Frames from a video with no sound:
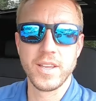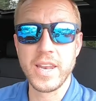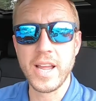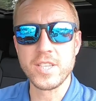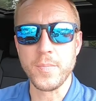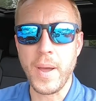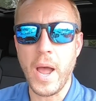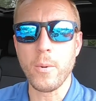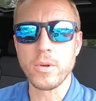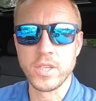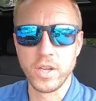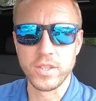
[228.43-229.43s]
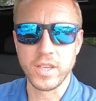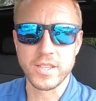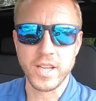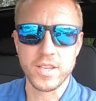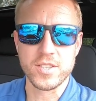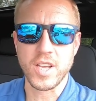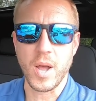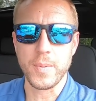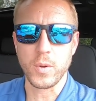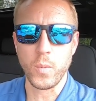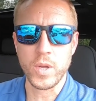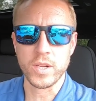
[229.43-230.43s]
It adds a power tilting and
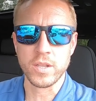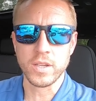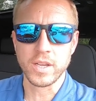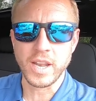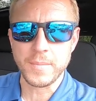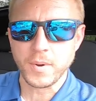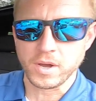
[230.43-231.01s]
telescopic wheel, and that